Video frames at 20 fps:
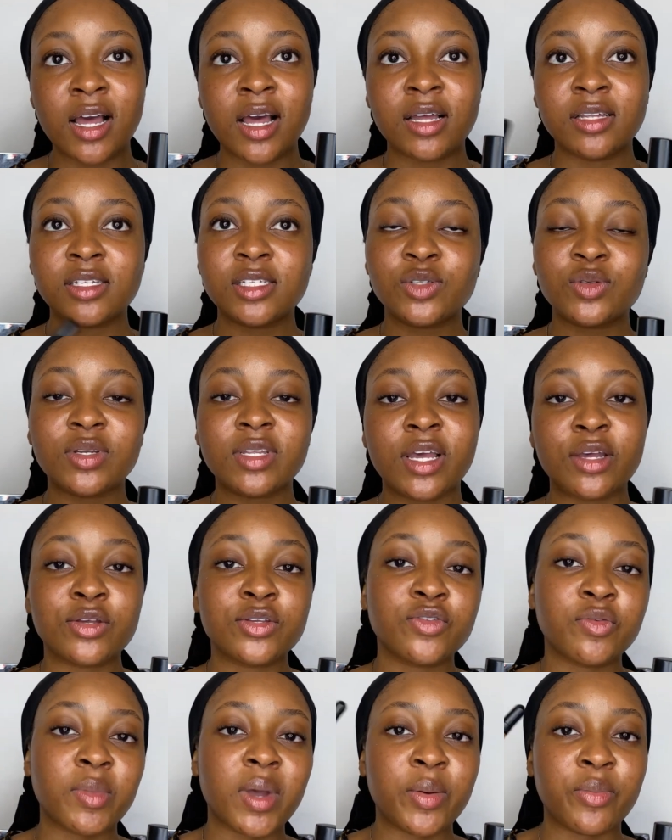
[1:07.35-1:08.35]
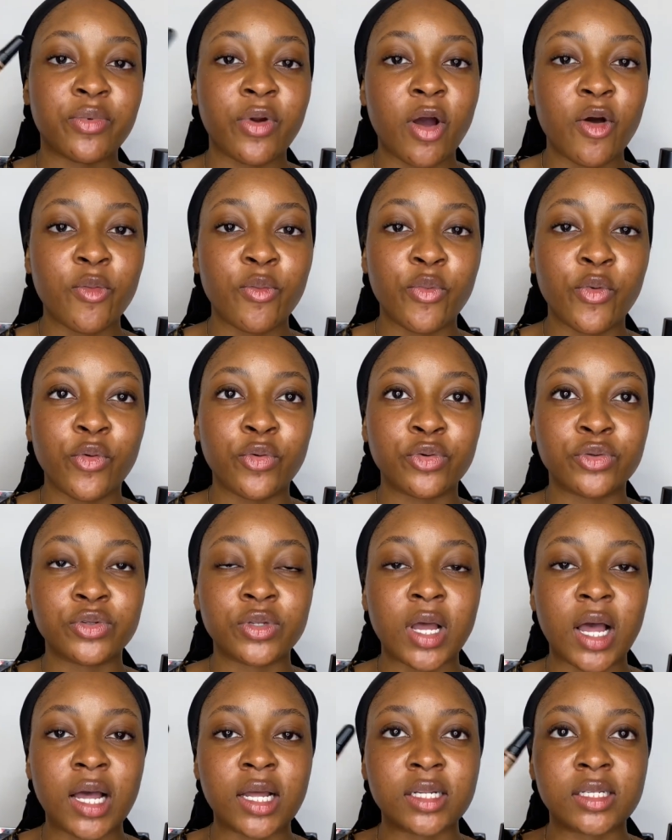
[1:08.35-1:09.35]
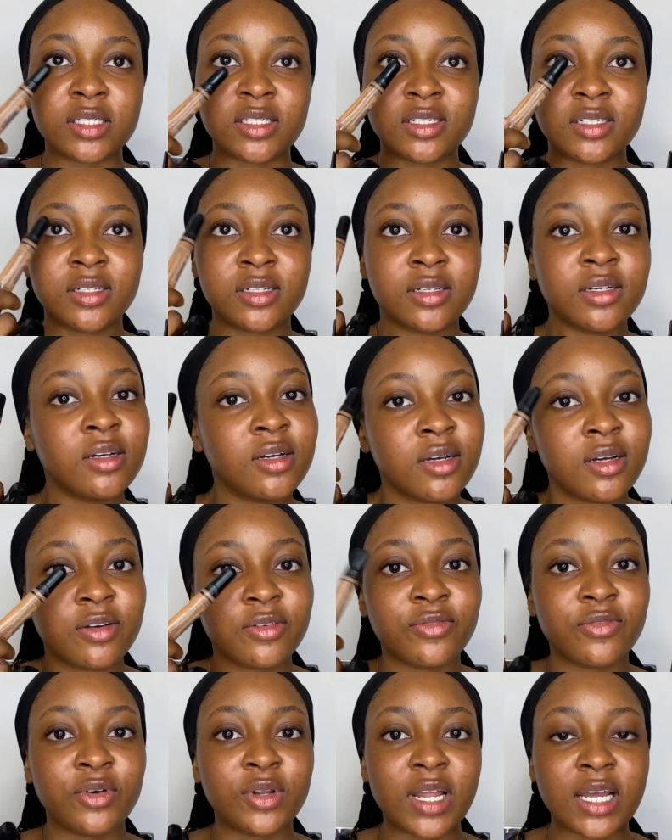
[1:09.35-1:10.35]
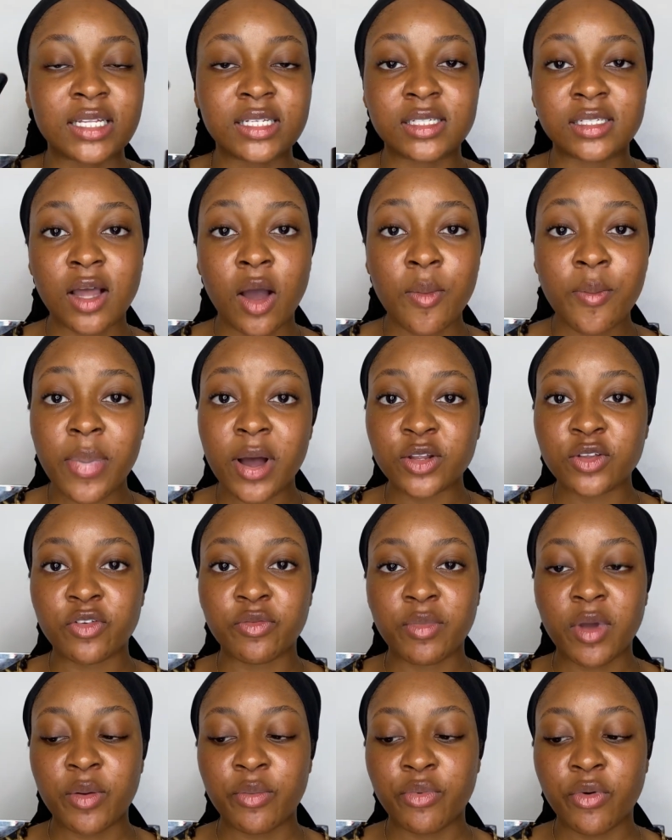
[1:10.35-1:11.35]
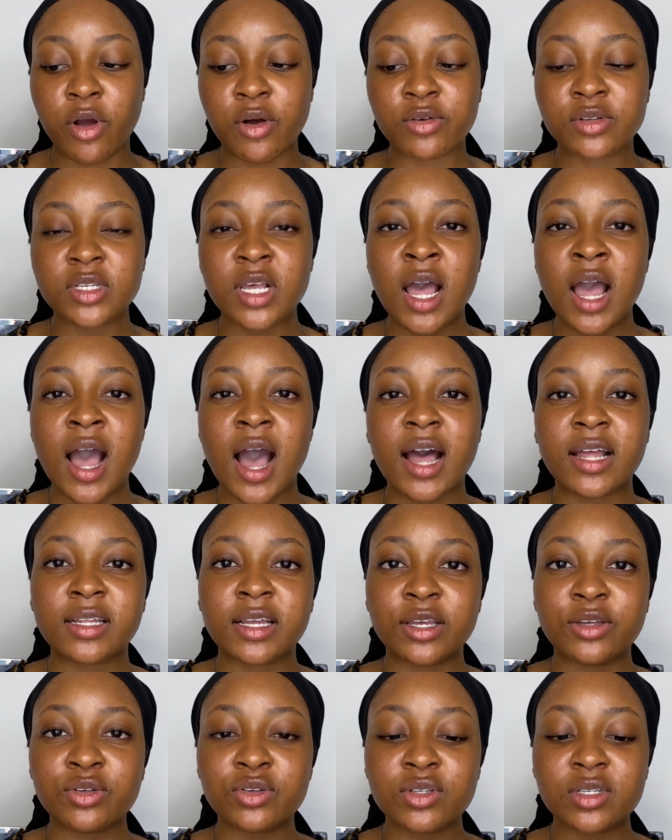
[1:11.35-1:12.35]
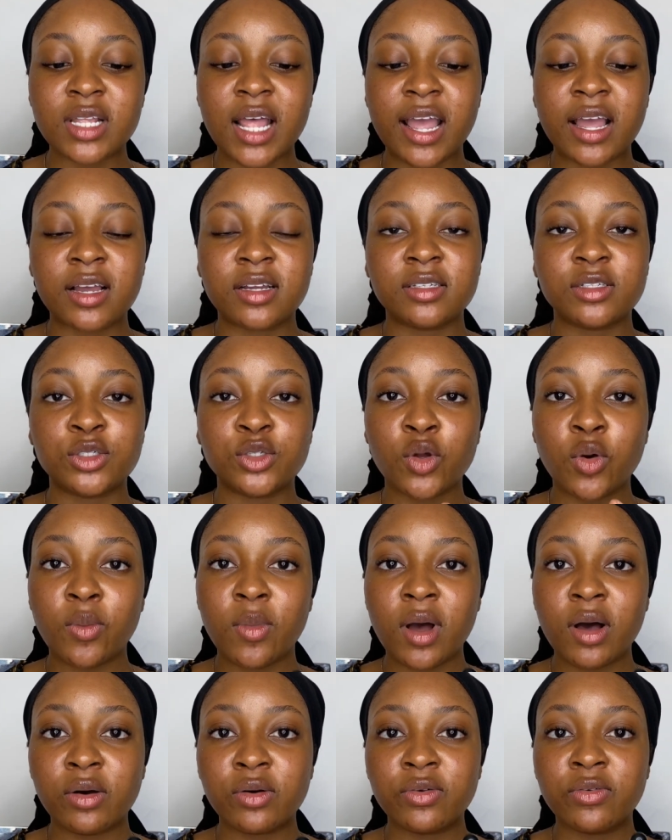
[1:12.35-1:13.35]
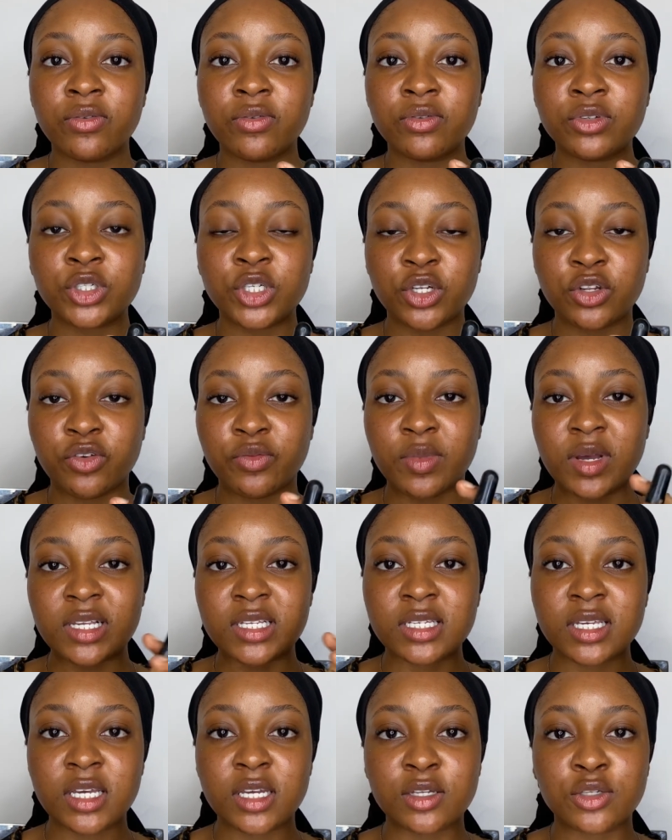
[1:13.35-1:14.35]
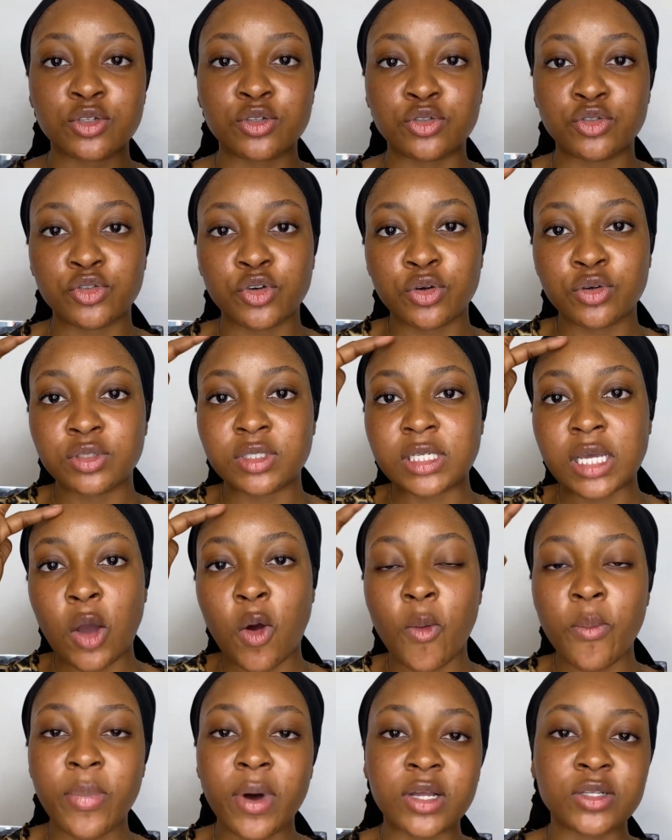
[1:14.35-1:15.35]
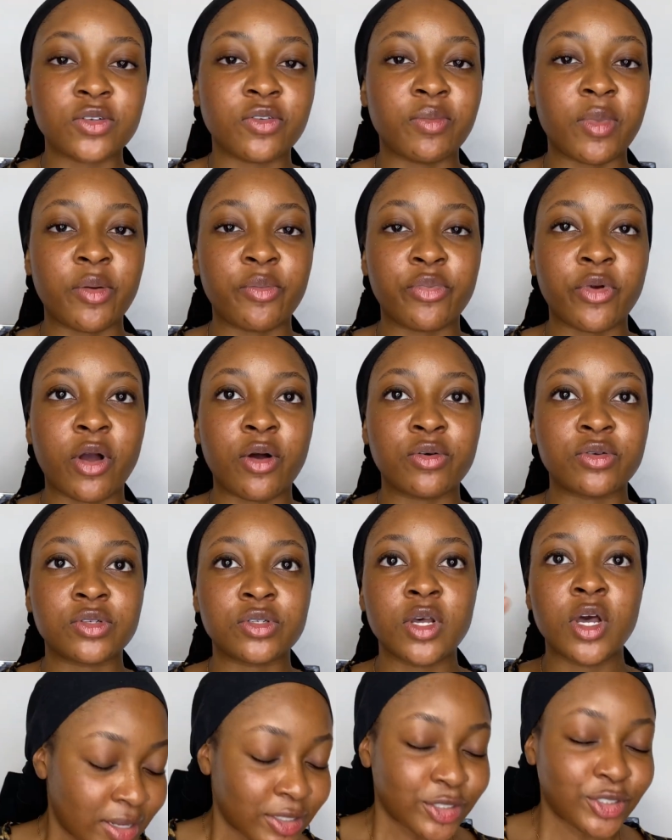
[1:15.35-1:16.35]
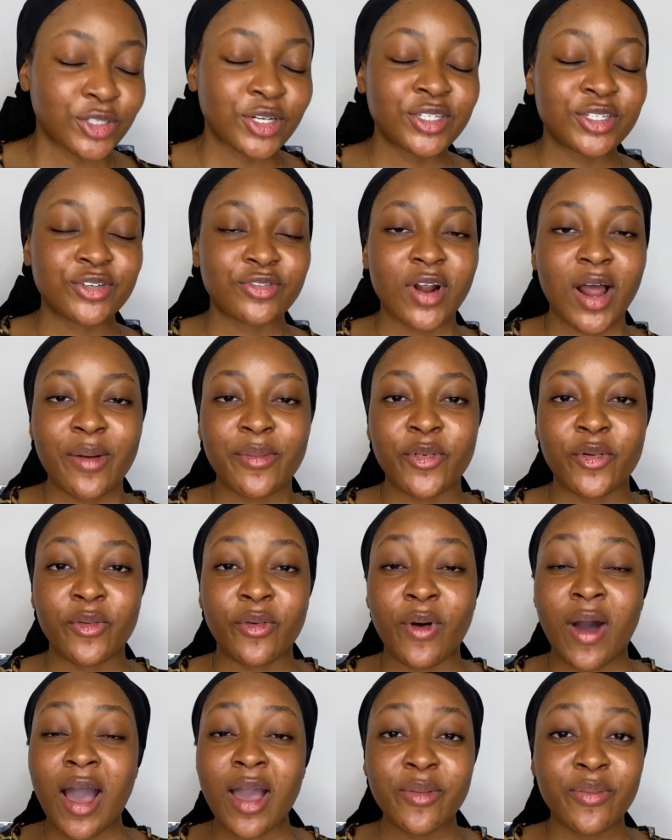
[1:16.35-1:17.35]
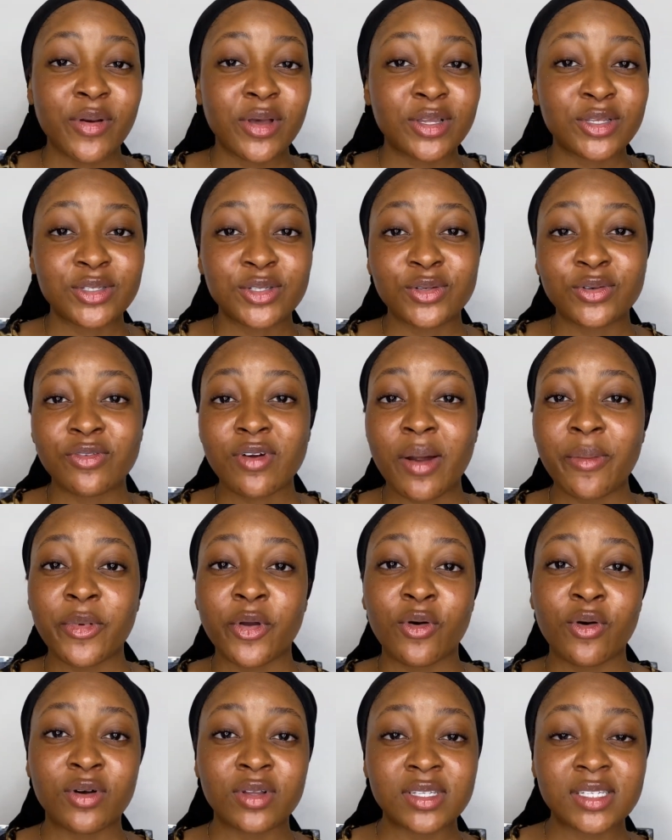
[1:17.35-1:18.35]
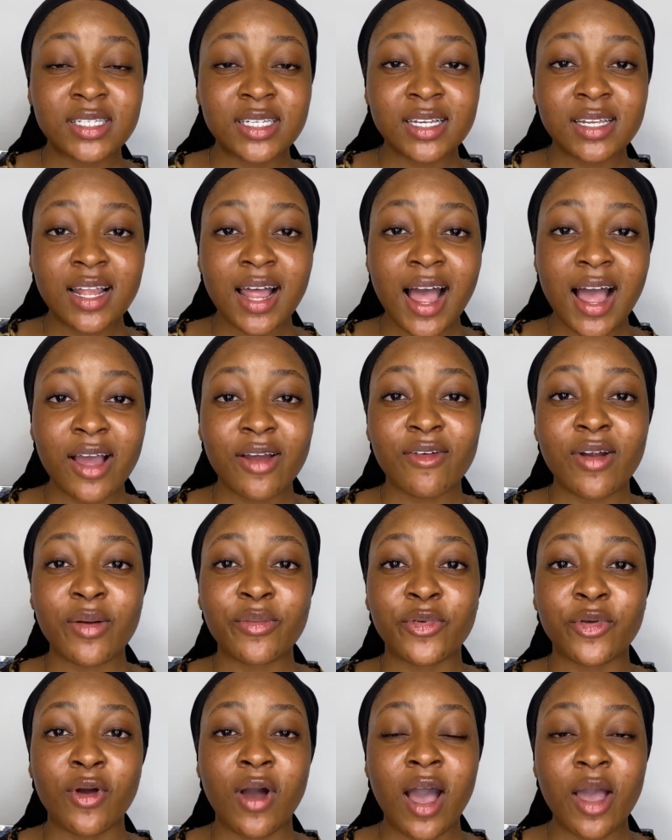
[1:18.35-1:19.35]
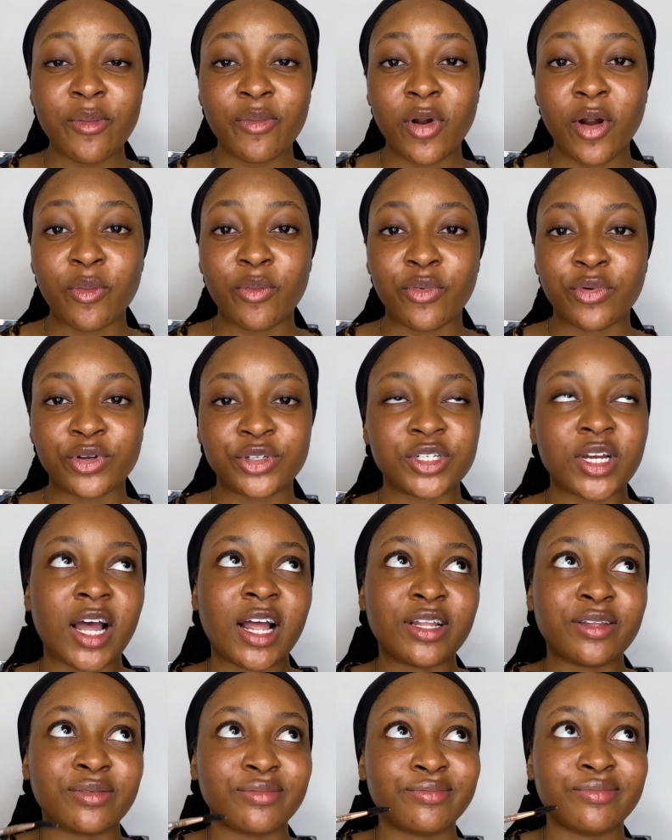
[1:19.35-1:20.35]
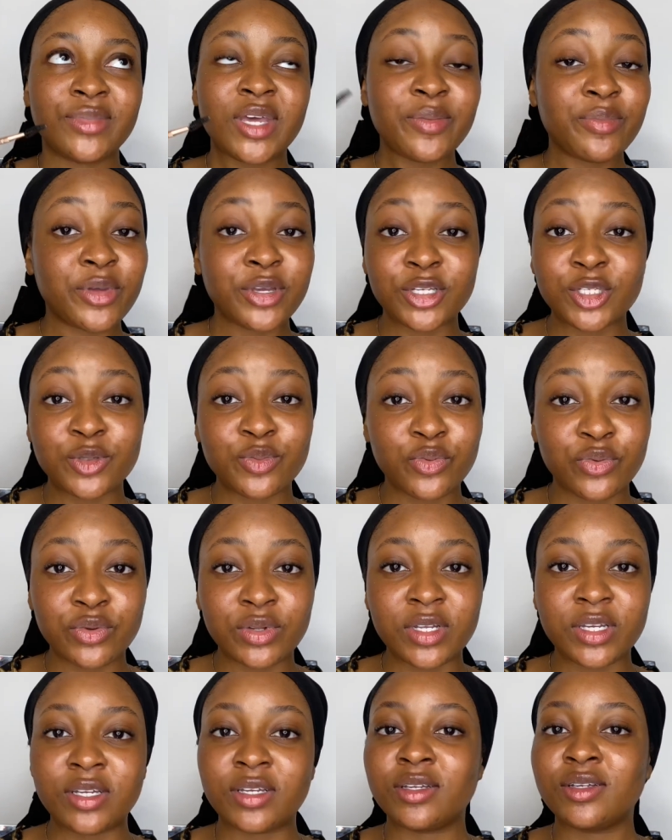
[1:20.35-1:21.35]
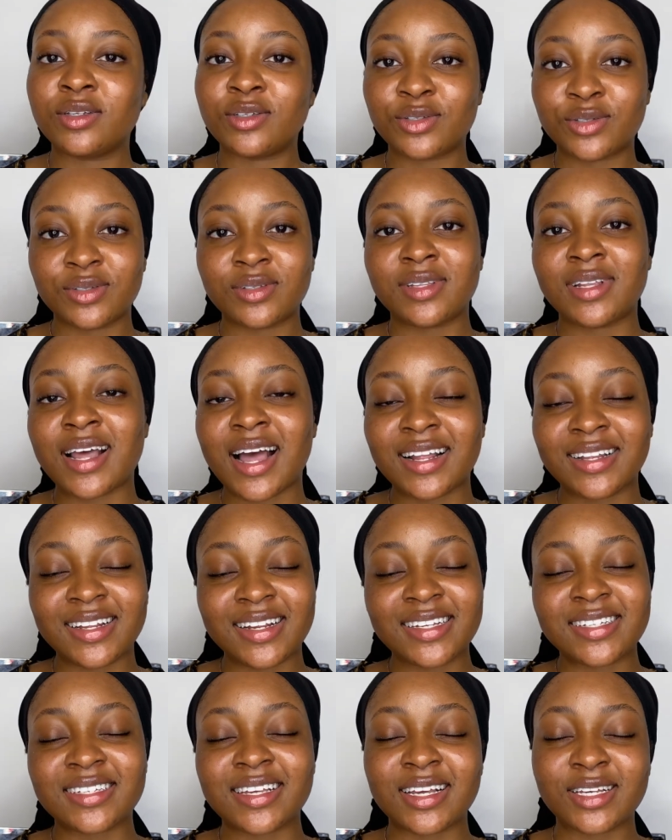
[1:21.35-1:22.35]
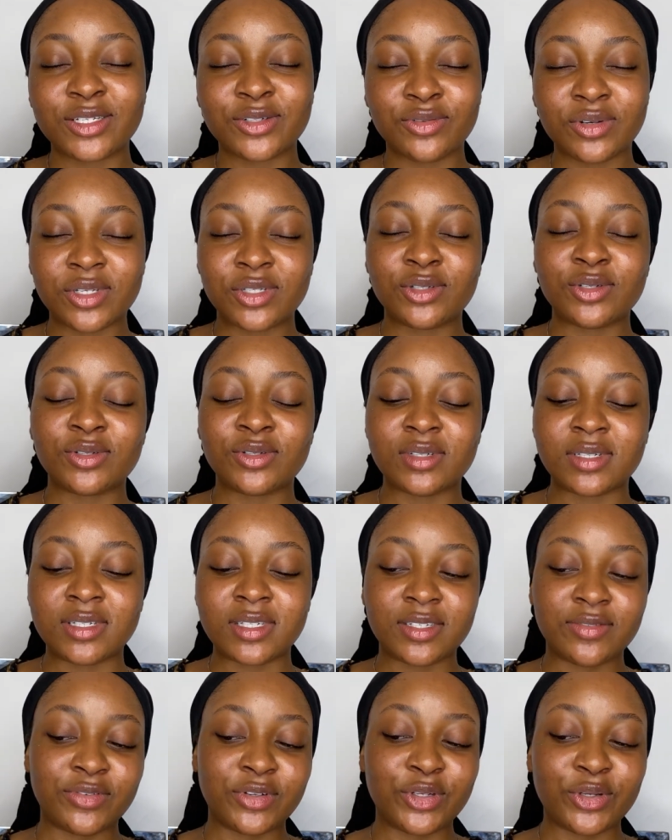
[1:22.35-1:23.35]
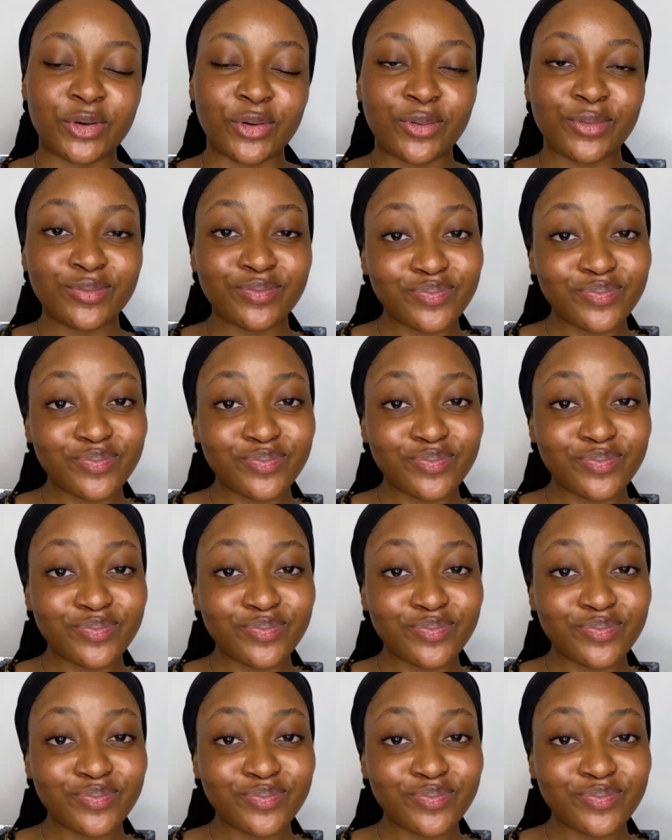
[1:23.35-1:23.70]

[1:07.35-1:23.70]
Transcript: This is what I use for my brow bone and for like the down part of my brows, and I use like the normal shade of my skin to draw the up part of my brows. Just grab your eye pencil, grab your concealer, grab your eyebrow brush, and maybe a spoolie, and let's get straight into this video.